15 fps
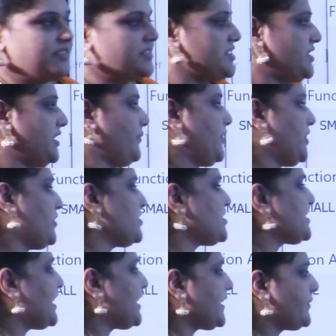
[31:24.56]
see, if you use
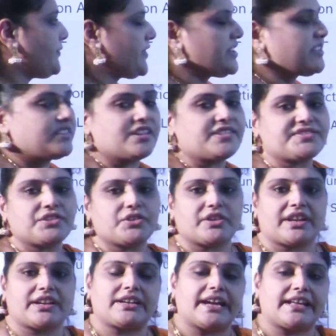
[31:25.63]
cell references, you
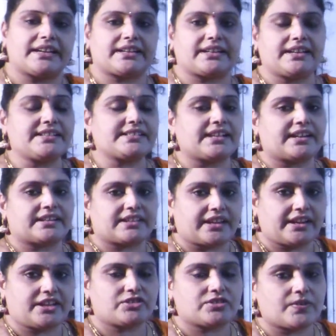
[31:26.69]
can directly select the
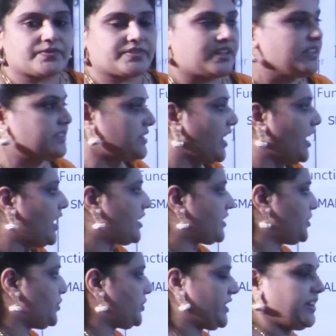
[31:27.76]
range of cells
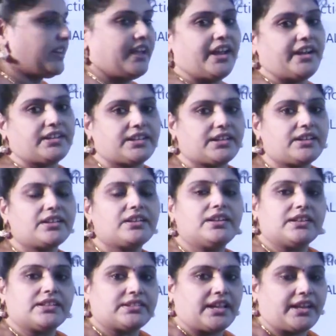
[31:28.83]
or you can enter
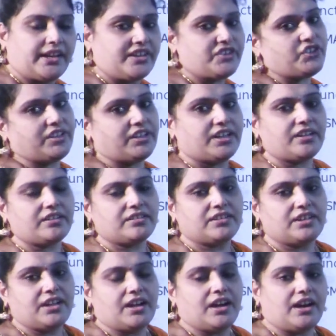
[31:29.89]
the range here.
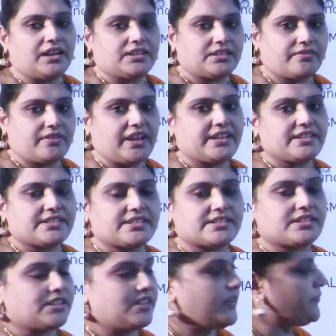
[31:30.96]
Otherwise,
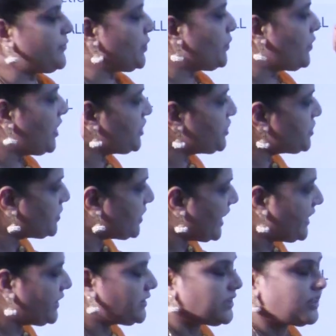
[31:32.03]
if you want to
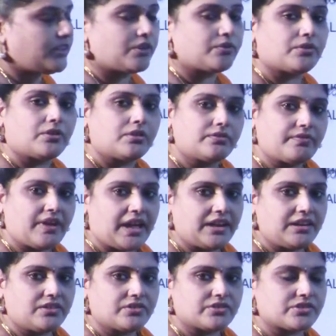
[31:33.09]
enter your own
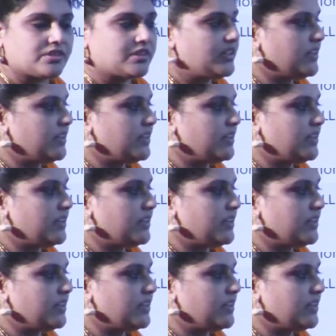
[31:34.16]
values,